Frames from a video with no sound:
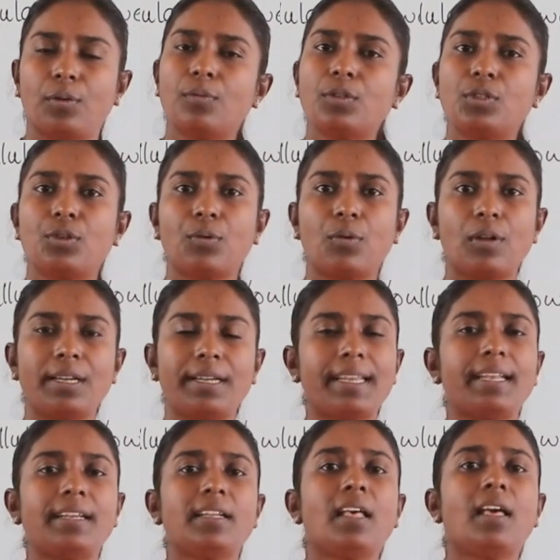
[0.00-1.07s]
which you call it
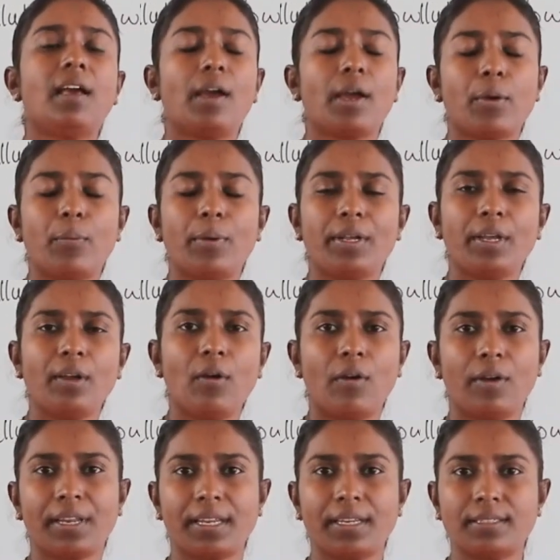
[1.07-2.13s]
as aquatic
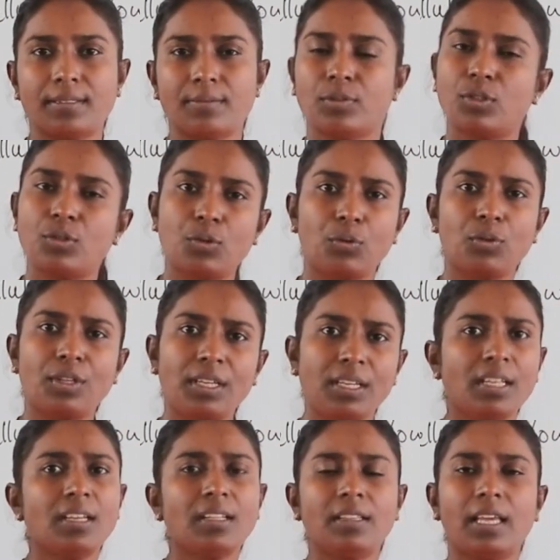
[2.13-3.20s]
organisms? Do you
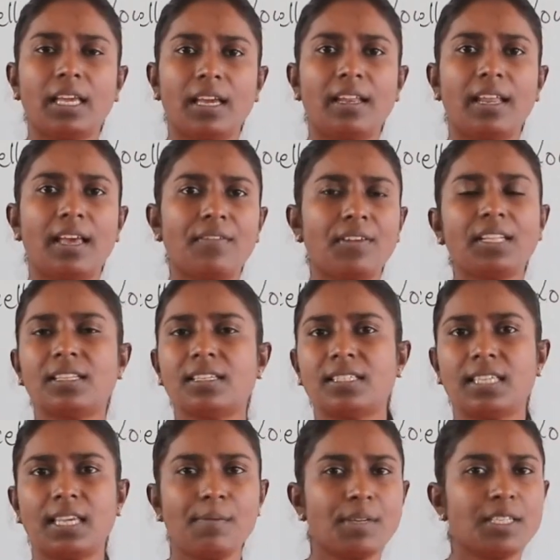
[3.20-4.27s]
think they are having the
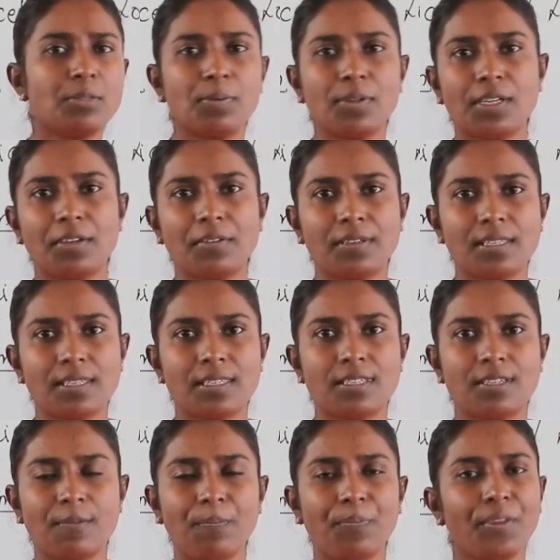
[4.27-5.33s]
same respiratory
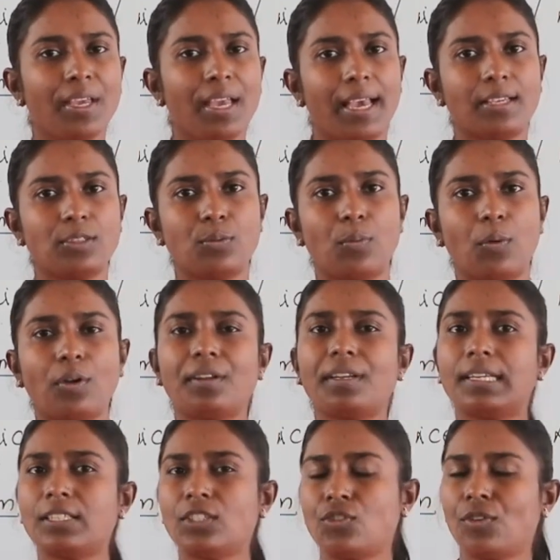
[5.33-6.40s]
system as what
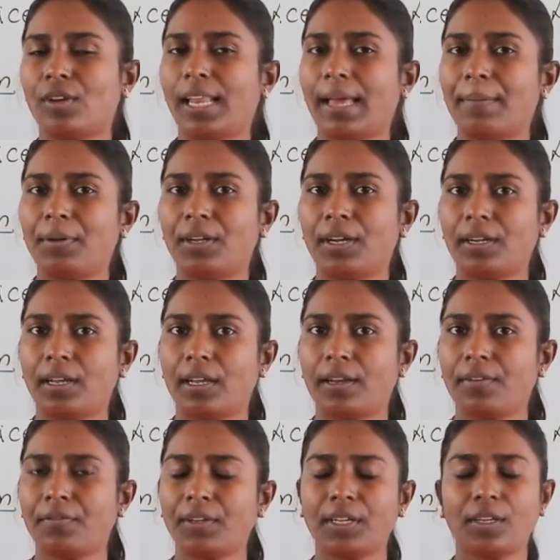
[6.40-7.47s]
terrestrial habitat
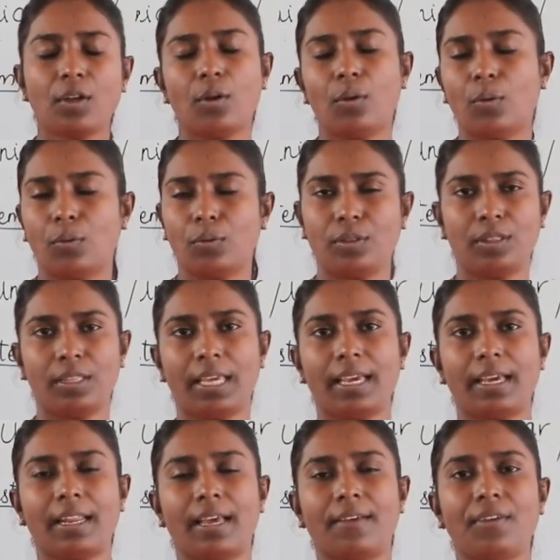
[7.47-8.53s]
have? No, they
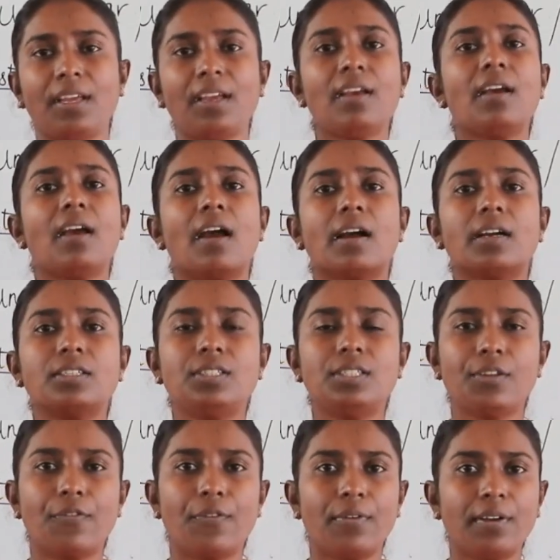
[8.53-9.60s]
are having a
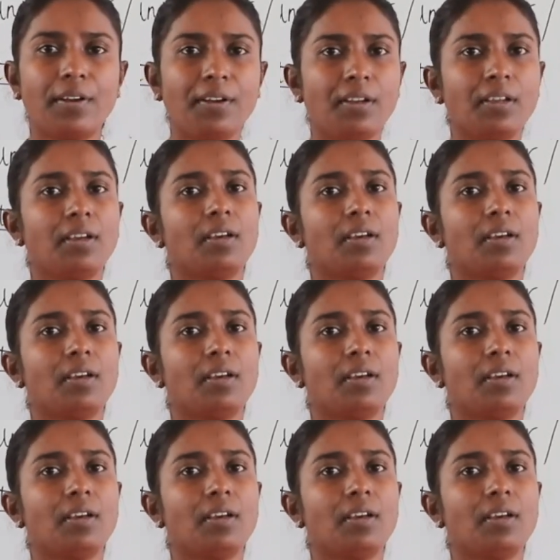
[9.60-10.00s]
different